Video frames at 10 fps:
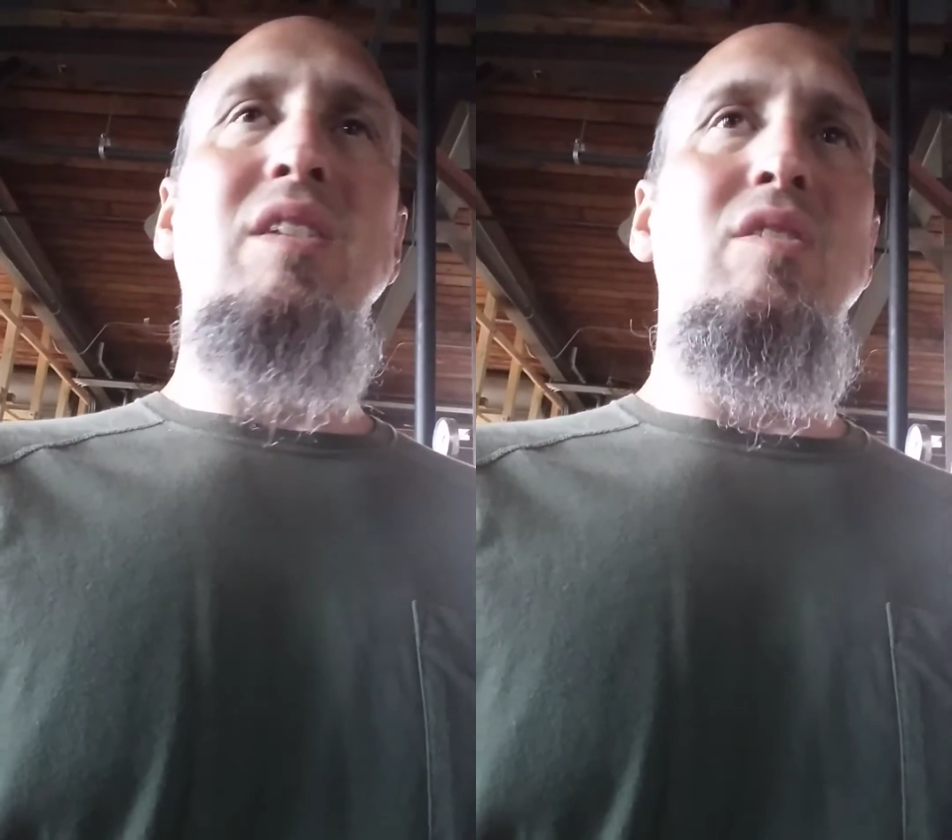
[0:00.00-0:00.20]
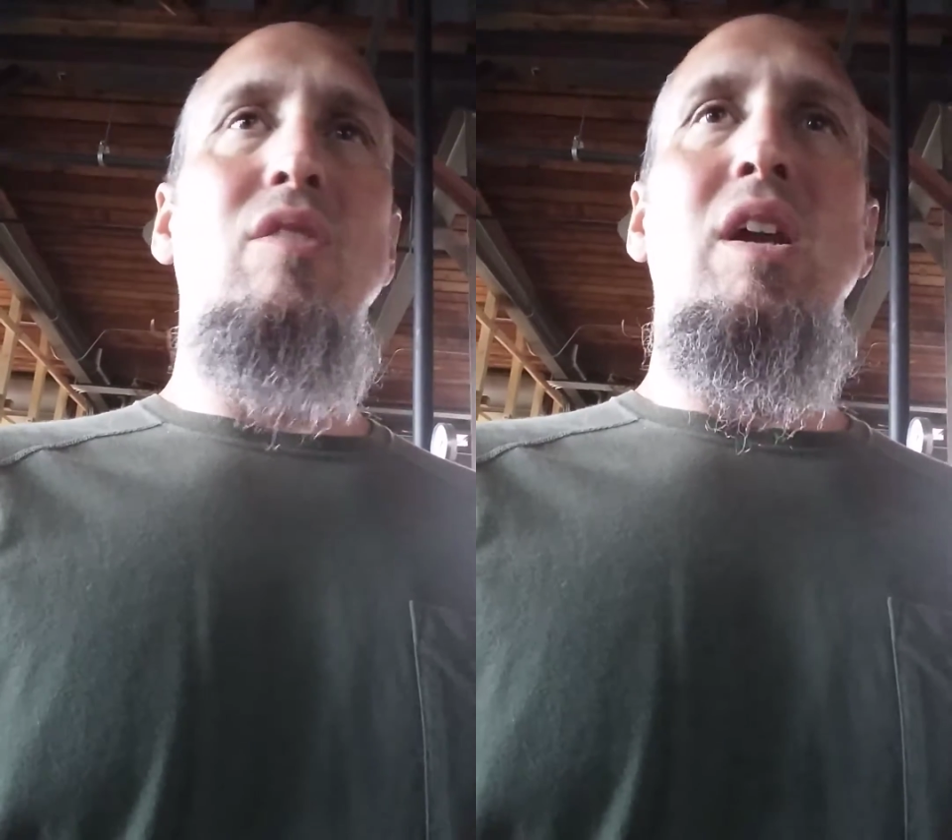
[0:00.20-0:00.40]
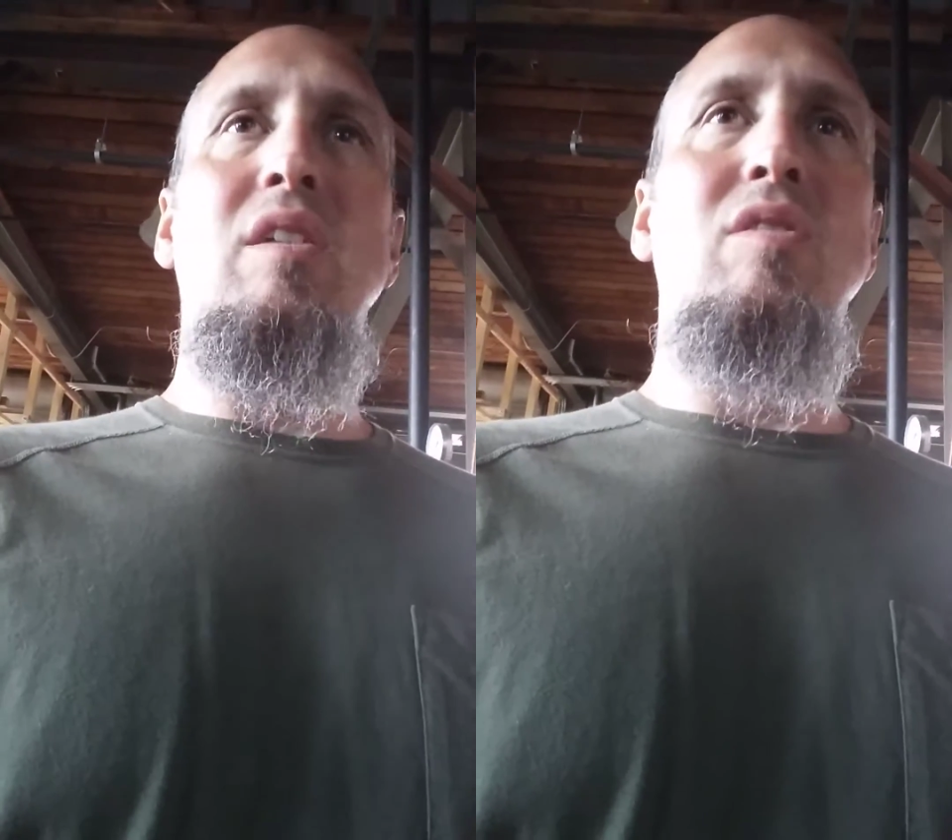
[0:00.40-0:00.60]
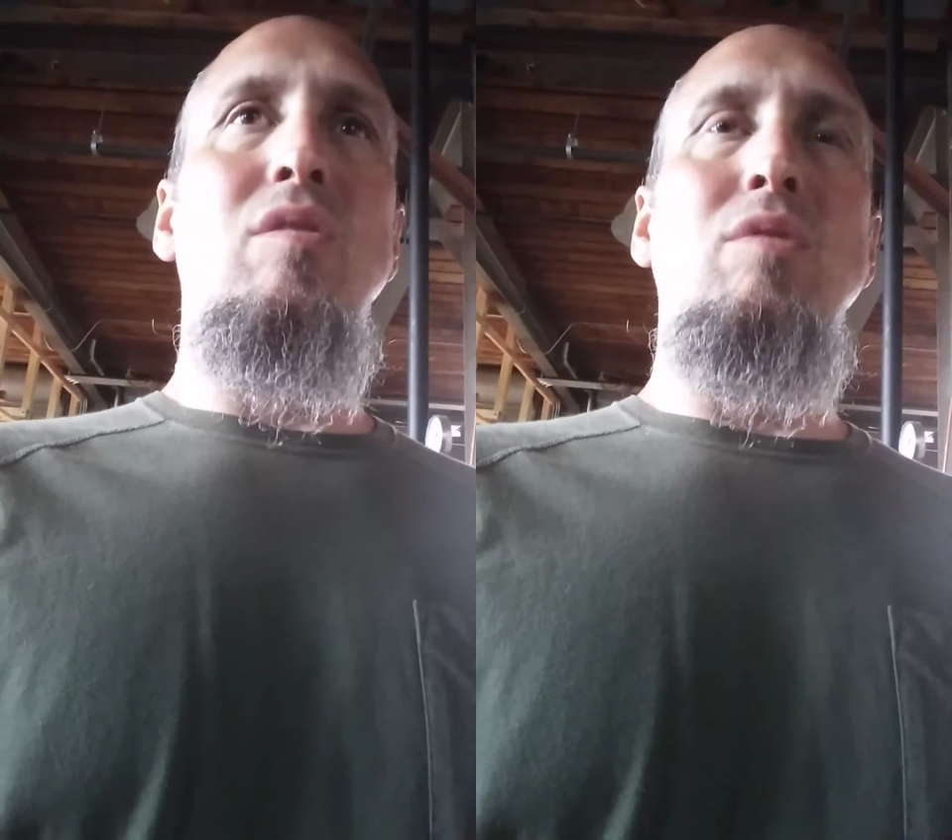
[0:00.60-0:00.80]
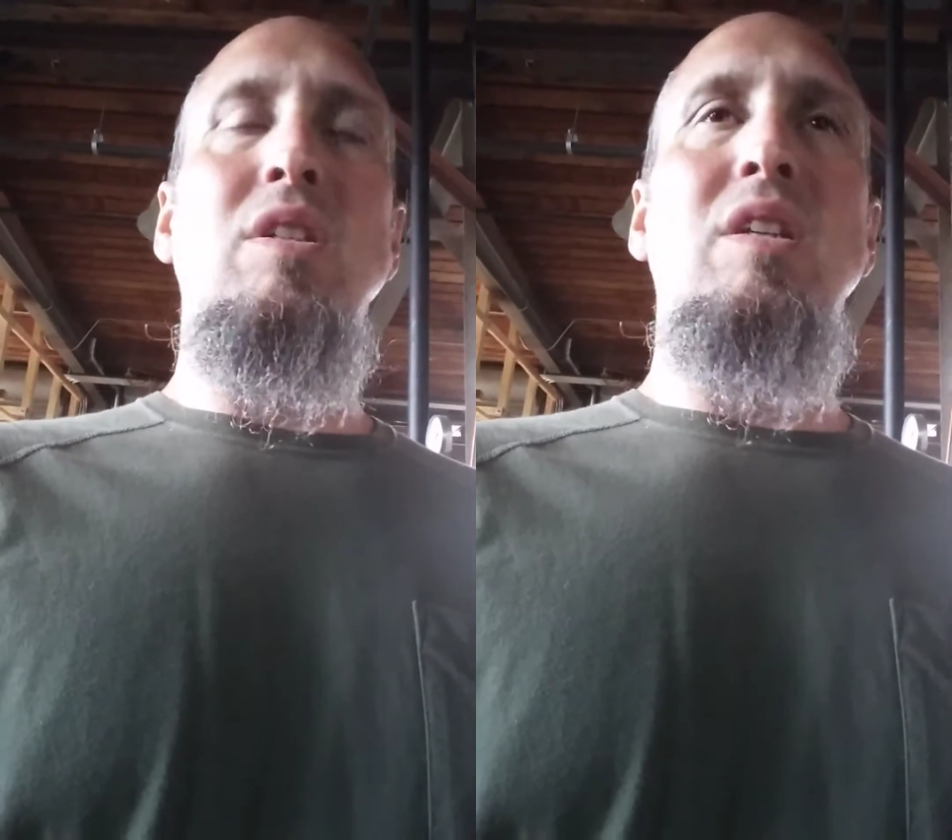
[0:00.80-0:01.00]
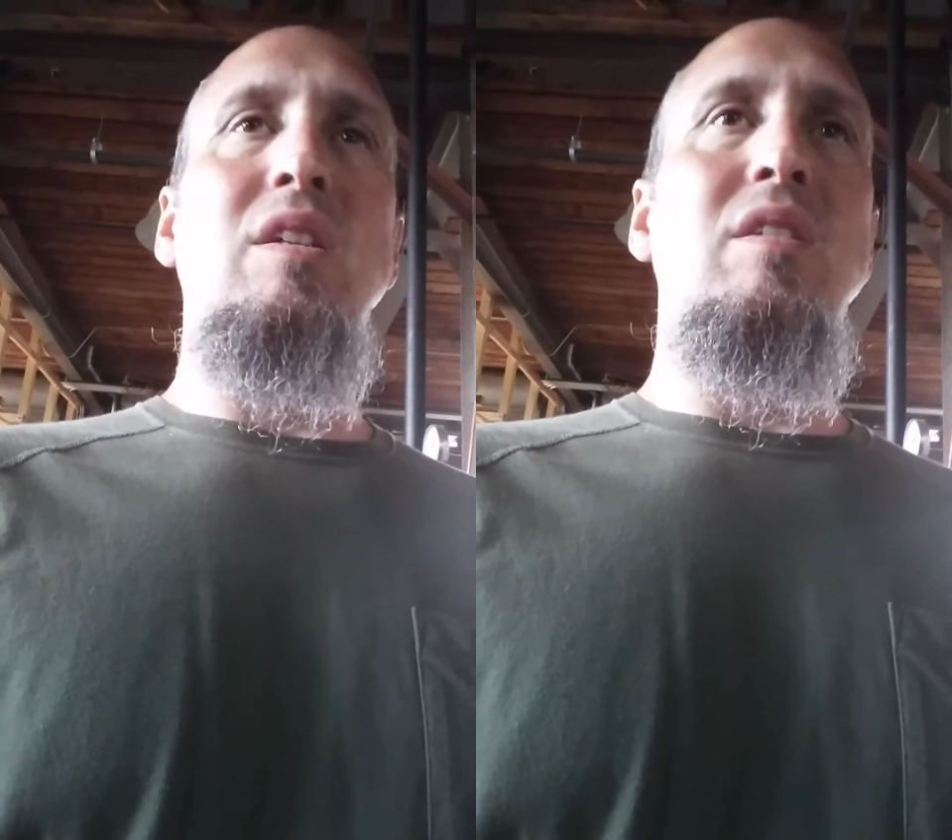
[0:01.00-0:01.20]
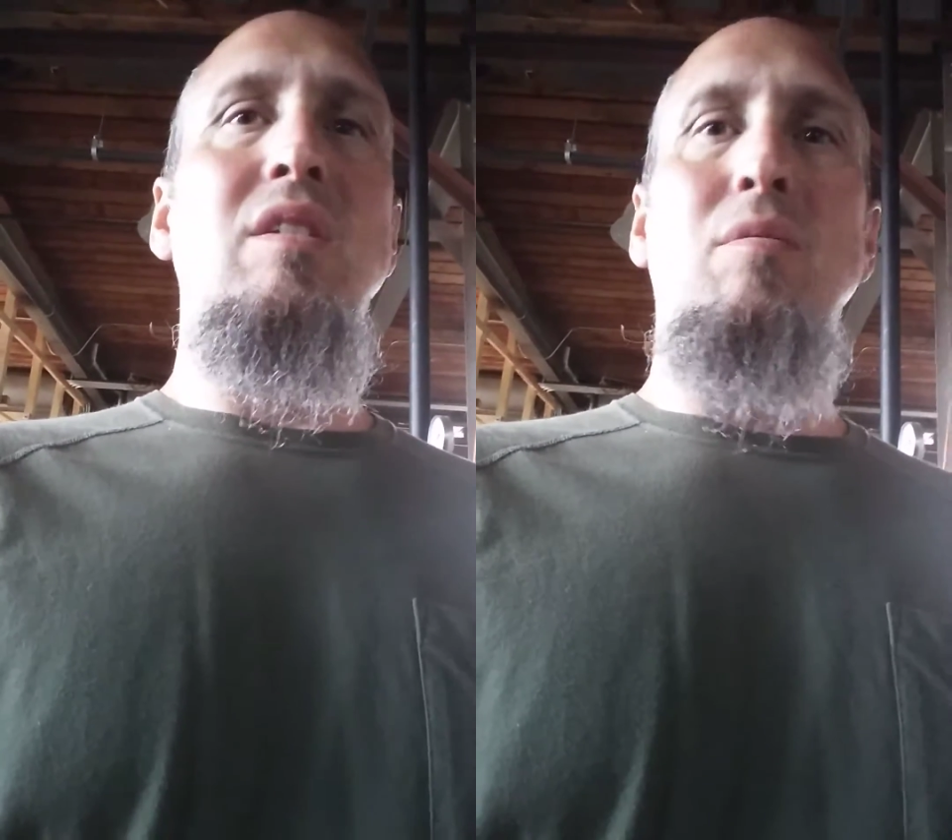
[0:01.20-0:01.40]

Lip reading: strength to resist.